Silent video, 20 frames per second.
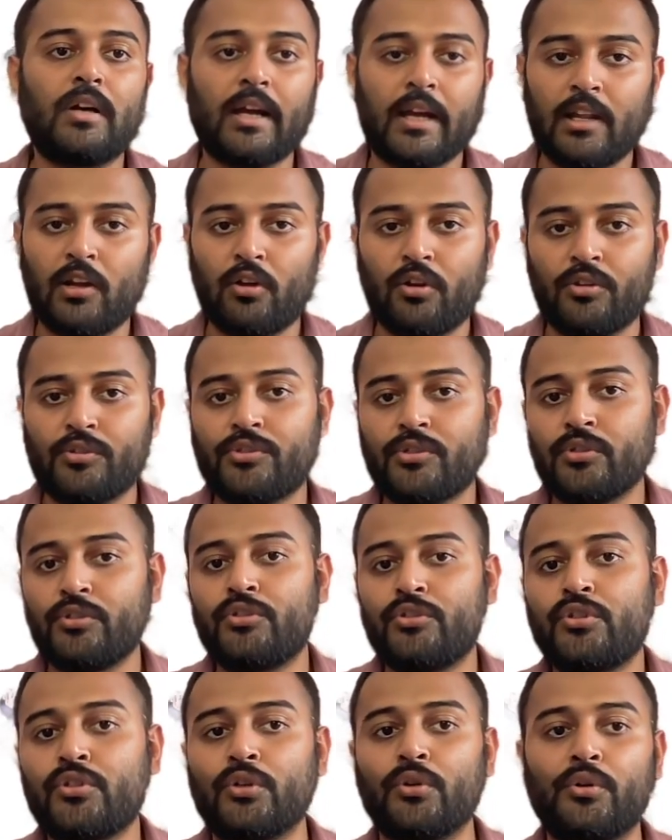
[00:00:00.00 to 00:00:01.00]
I'll also
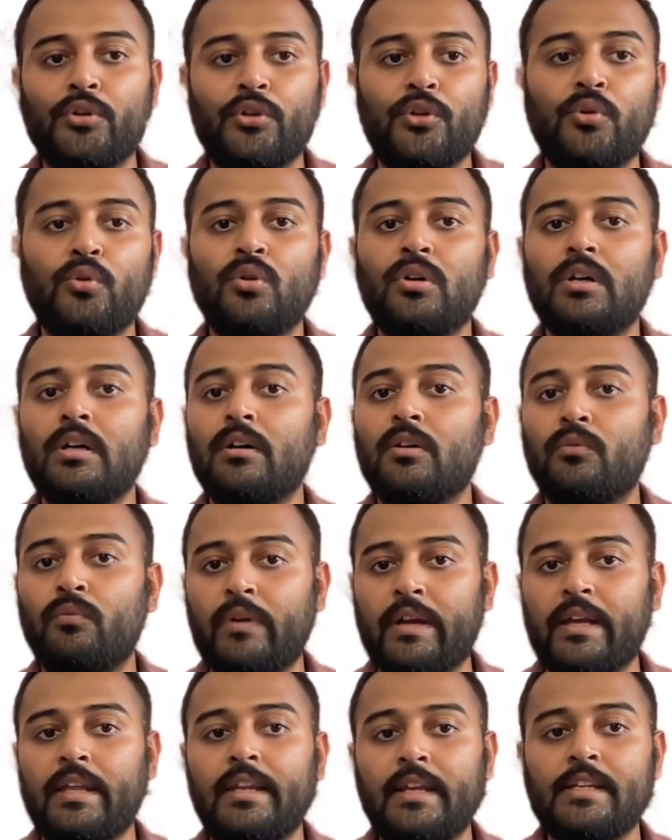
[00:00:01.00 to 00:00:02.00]
show you a
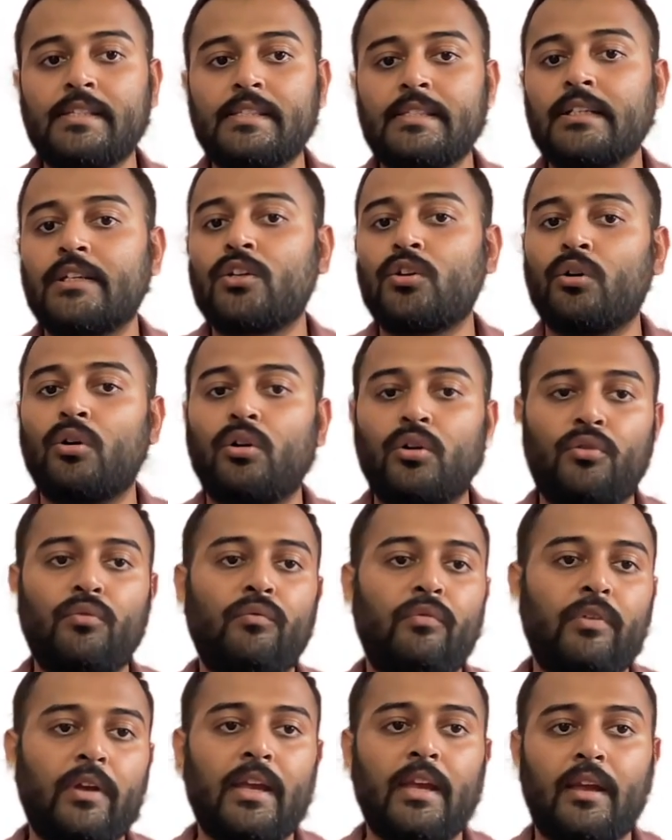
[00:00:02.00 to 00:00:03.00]
very
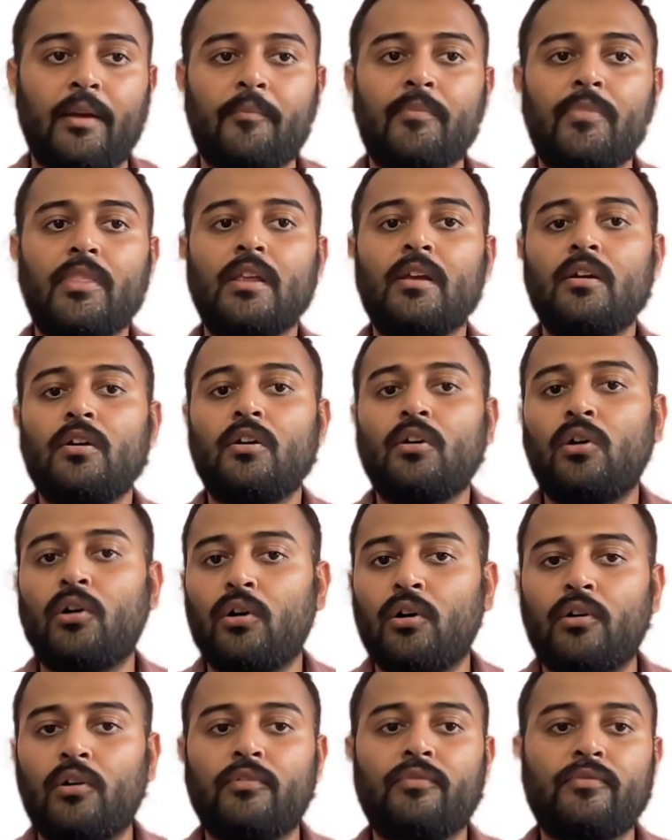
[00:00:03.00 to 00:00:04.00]
secured way
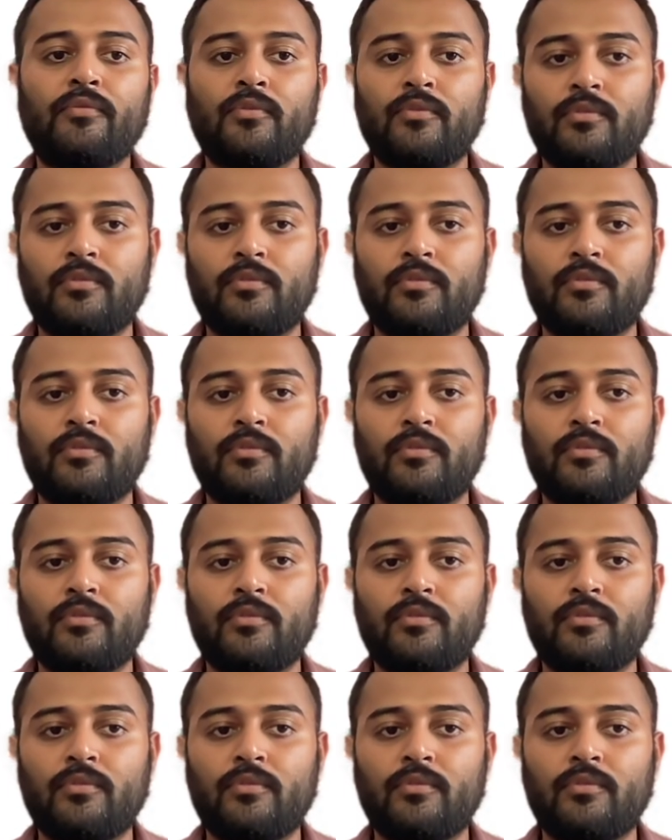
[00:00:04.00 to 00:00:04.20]
of